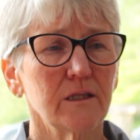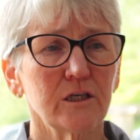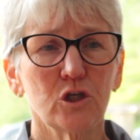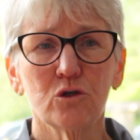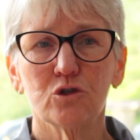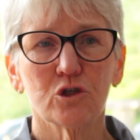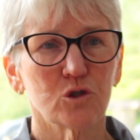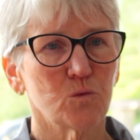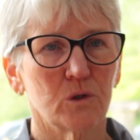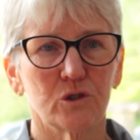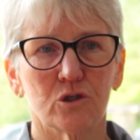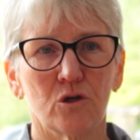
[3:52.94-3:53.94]
They don't
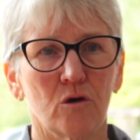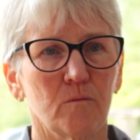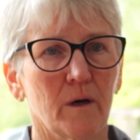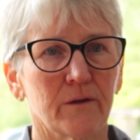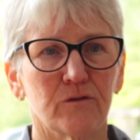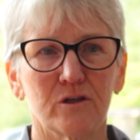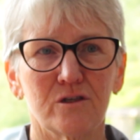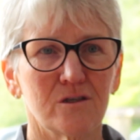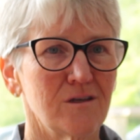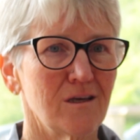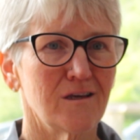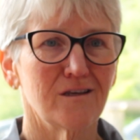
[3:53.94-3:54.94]
just want to know about the
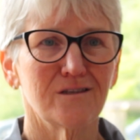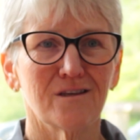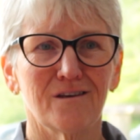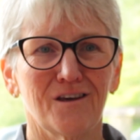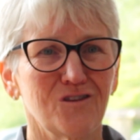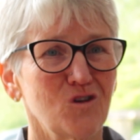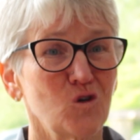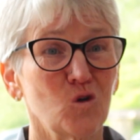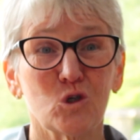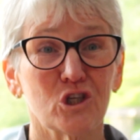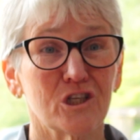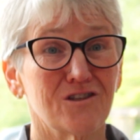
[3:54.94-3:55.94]
disease. They're
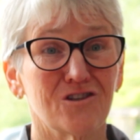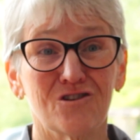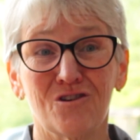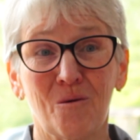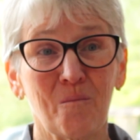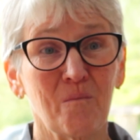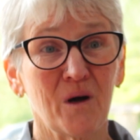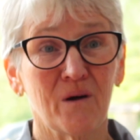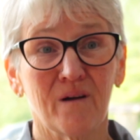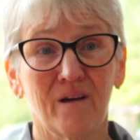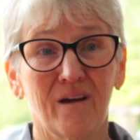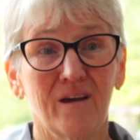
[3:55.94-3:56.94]
not just a number.
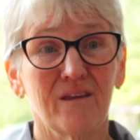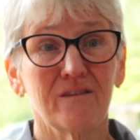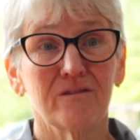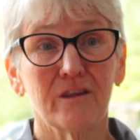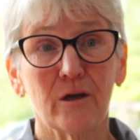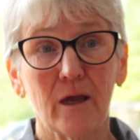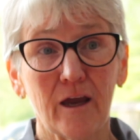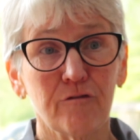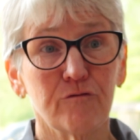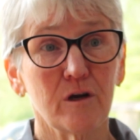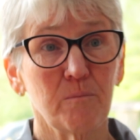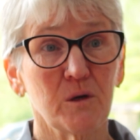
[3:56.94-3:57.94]

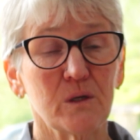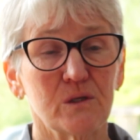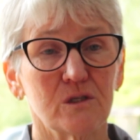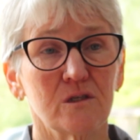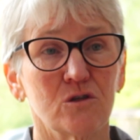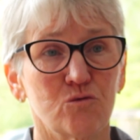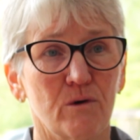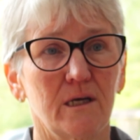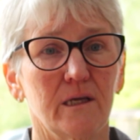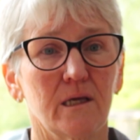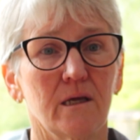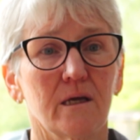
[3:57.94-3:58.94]
Every person is
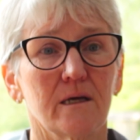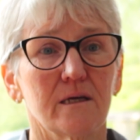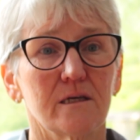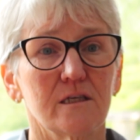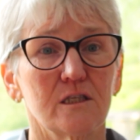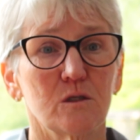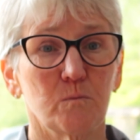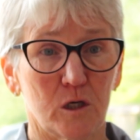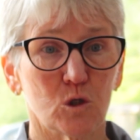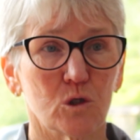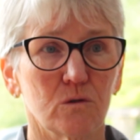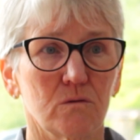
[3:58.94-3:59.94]
really
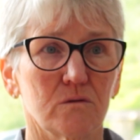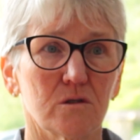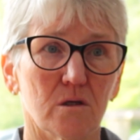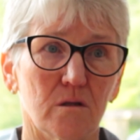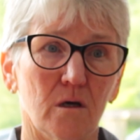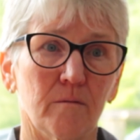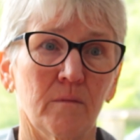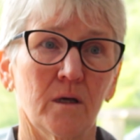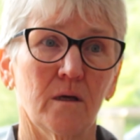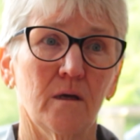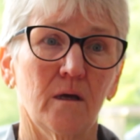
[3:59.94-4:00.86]
special to them,